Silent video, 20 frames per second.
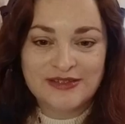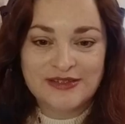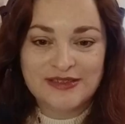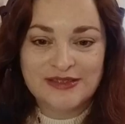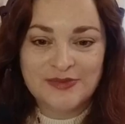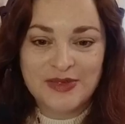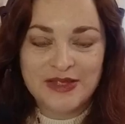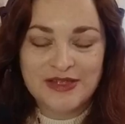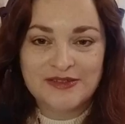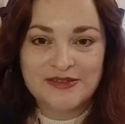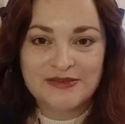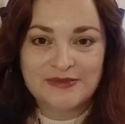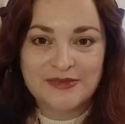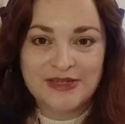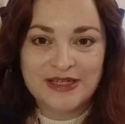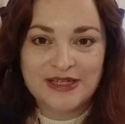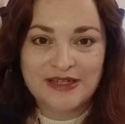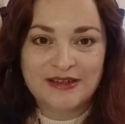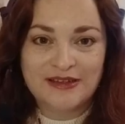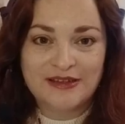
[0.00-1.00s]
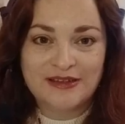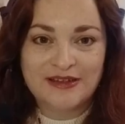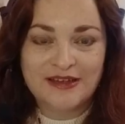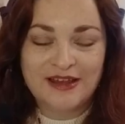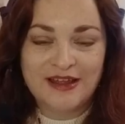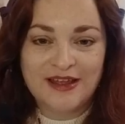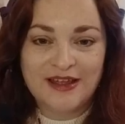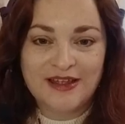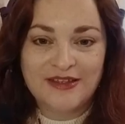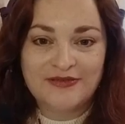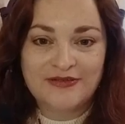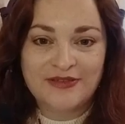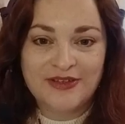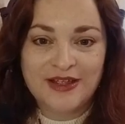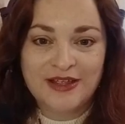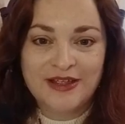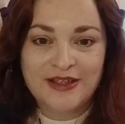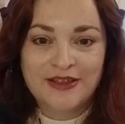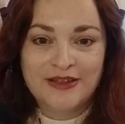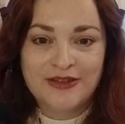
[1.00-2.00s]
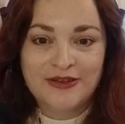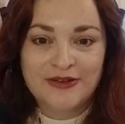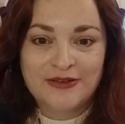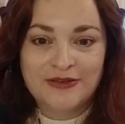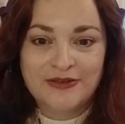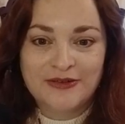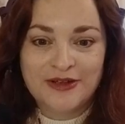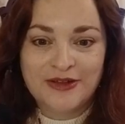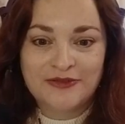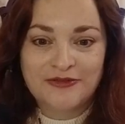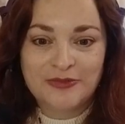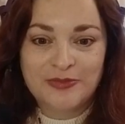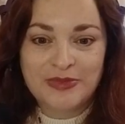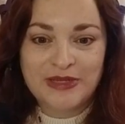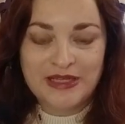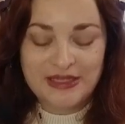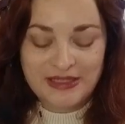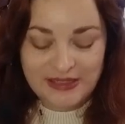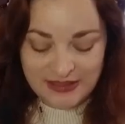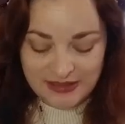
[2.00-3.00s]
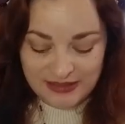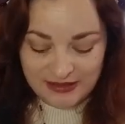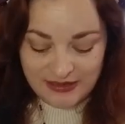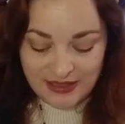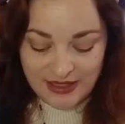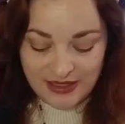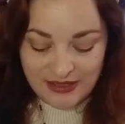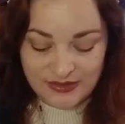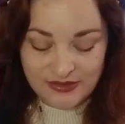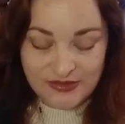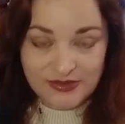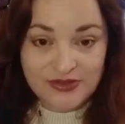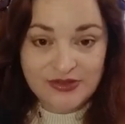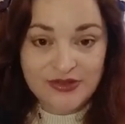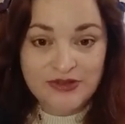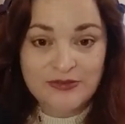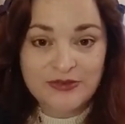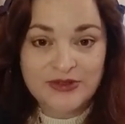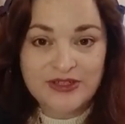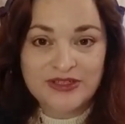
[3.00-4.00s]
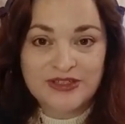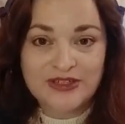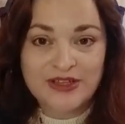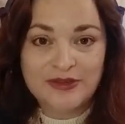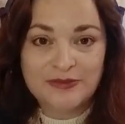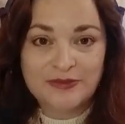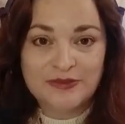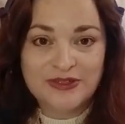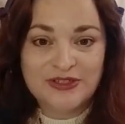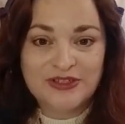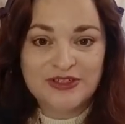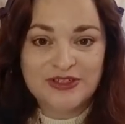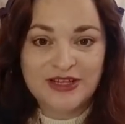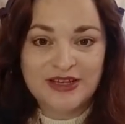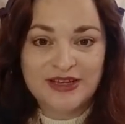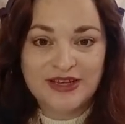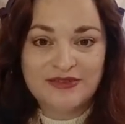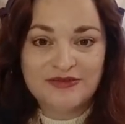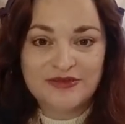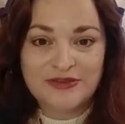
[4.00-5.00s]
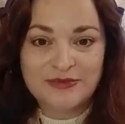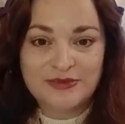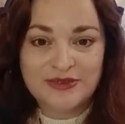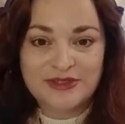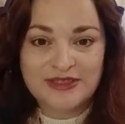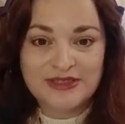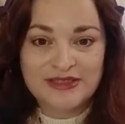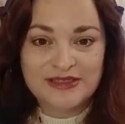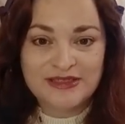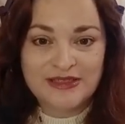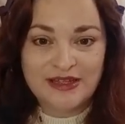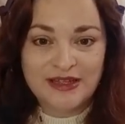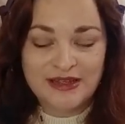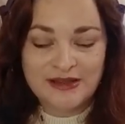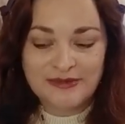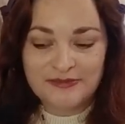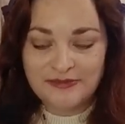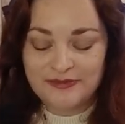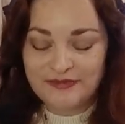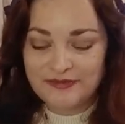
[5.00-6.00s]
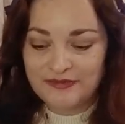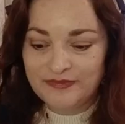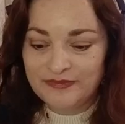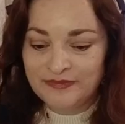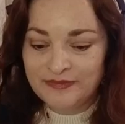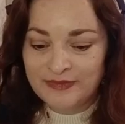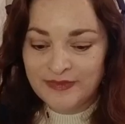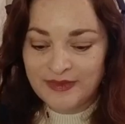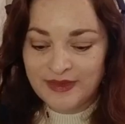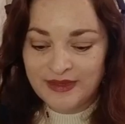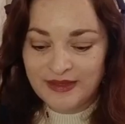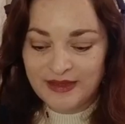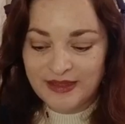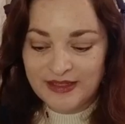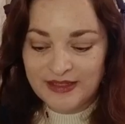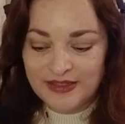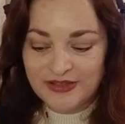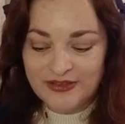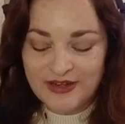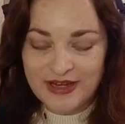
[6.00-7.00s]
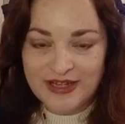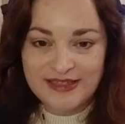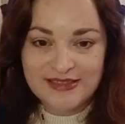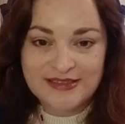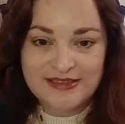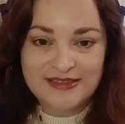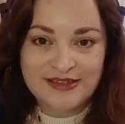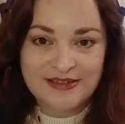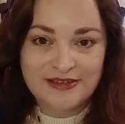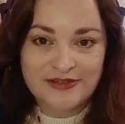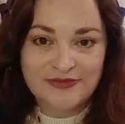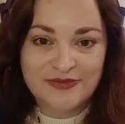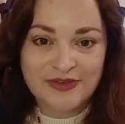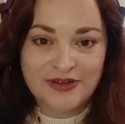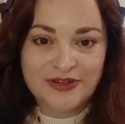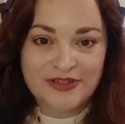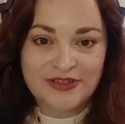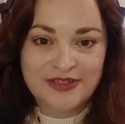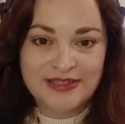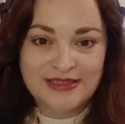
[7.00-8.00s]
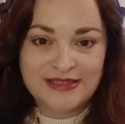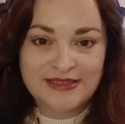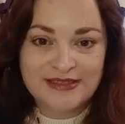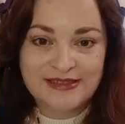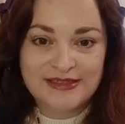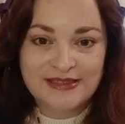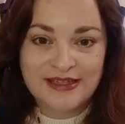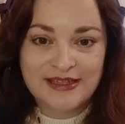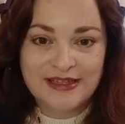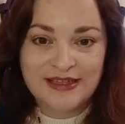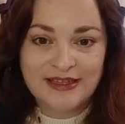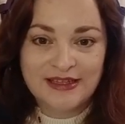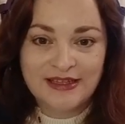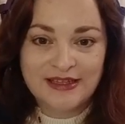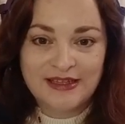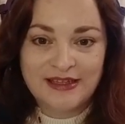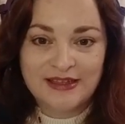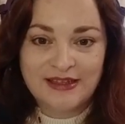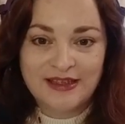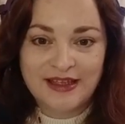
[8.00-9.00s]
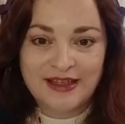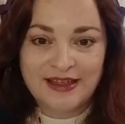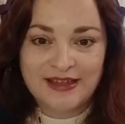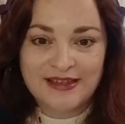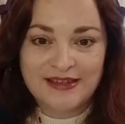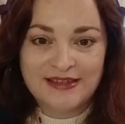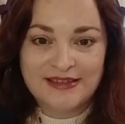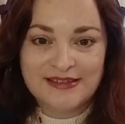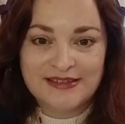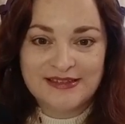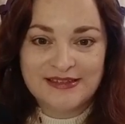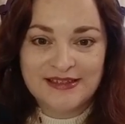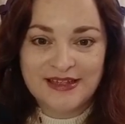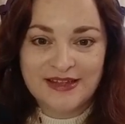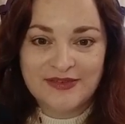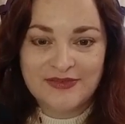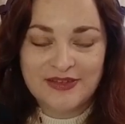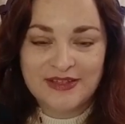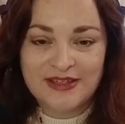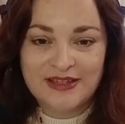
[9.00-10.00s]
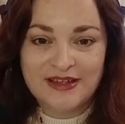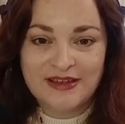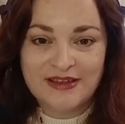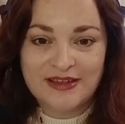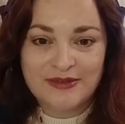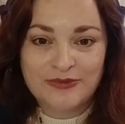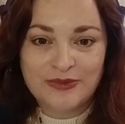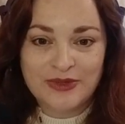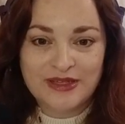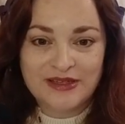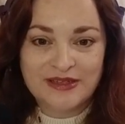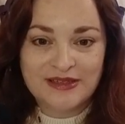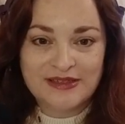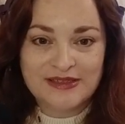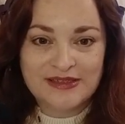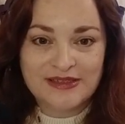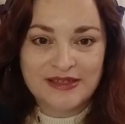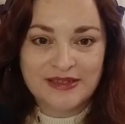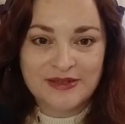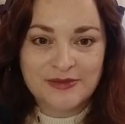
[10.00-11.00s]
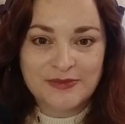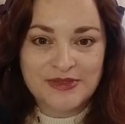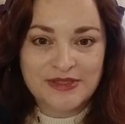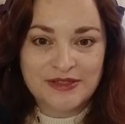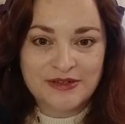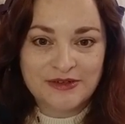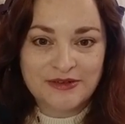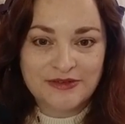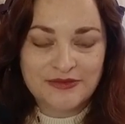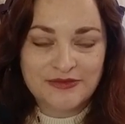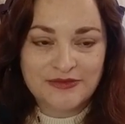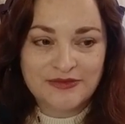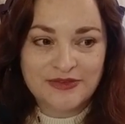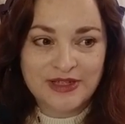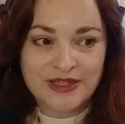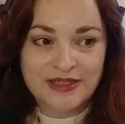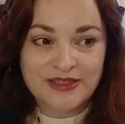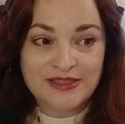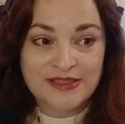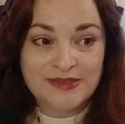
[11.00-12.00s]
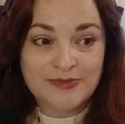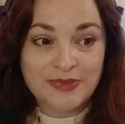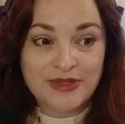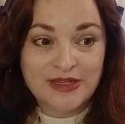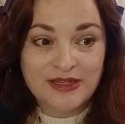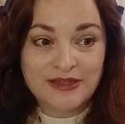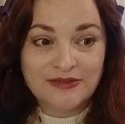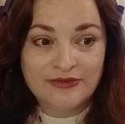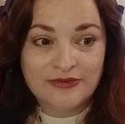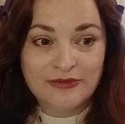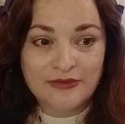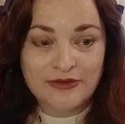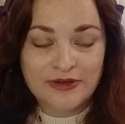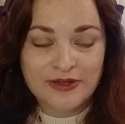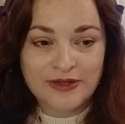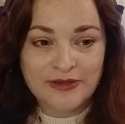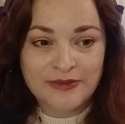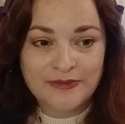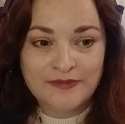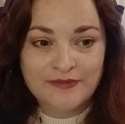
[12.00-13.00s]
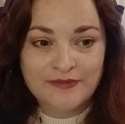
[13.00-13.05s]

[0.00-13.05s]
a space with me on live or on repeat. Thank you so much. I appreciate everyone's interest and convergence and everything I witness and observe and speak for.